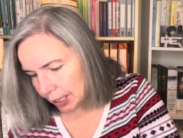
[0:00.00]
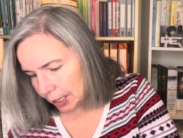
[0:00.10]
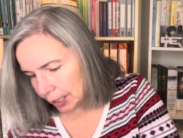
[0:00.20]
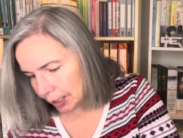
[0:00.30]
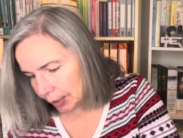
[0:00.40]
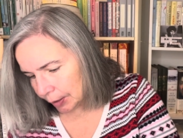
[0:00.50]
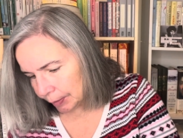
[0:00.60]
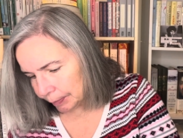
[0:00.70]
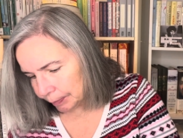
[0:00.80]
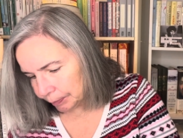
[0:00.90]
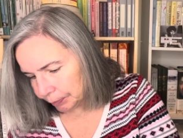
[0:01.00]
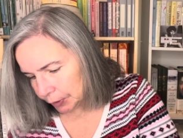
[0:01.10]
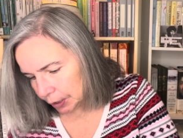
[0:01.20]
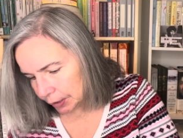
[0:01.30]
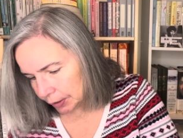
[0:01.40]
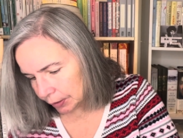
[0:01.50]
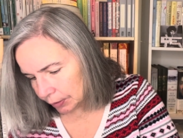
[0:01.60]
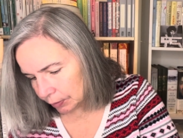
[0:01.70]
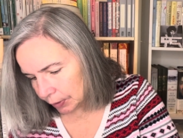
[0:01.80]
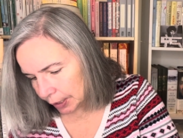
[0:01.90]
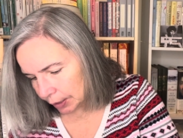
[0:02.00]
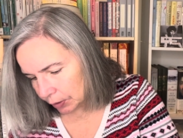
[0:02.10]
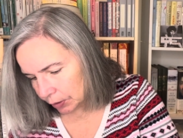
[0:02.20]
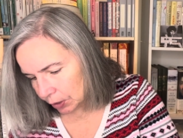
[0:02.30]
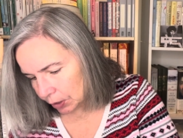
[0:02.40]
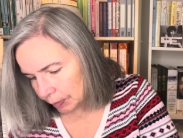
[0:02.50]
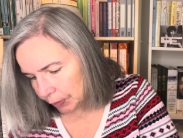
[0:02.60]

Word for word: um, what else?